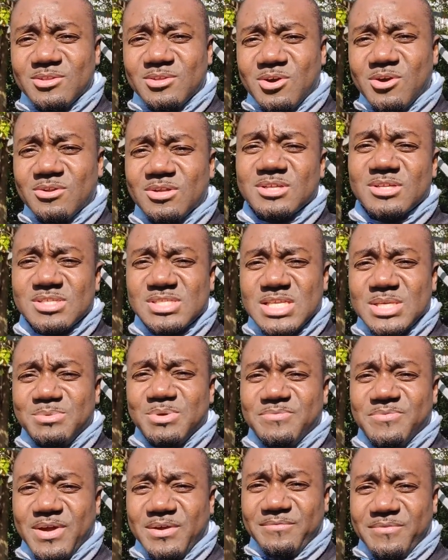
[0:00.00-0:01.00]
honda
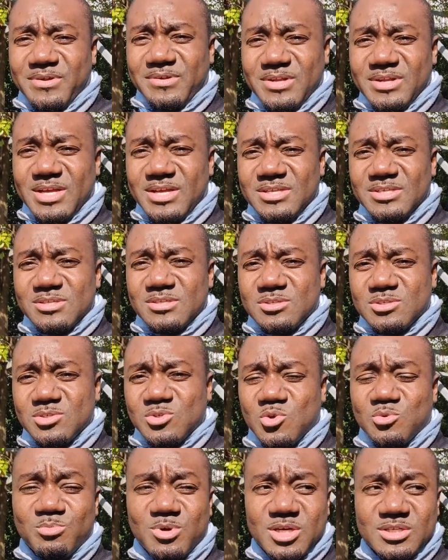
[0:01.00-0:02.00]
cb500x
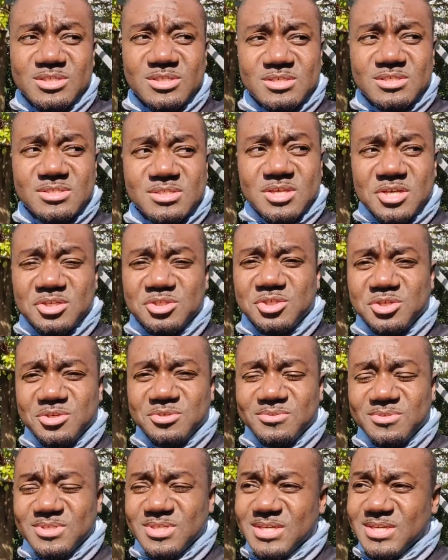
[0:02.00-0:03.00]
so much stay tuned